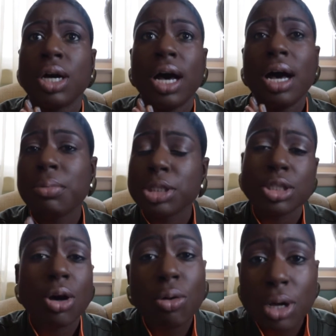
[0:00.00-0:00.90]
how much
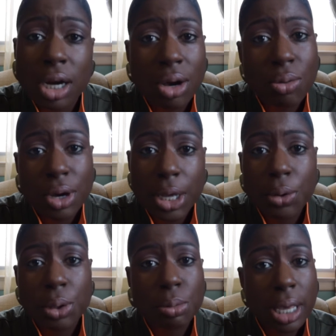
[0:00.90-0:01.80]
coconut oil
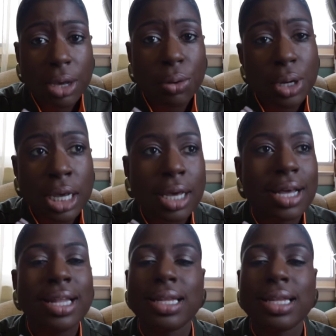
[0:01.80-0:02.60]
you lay on it,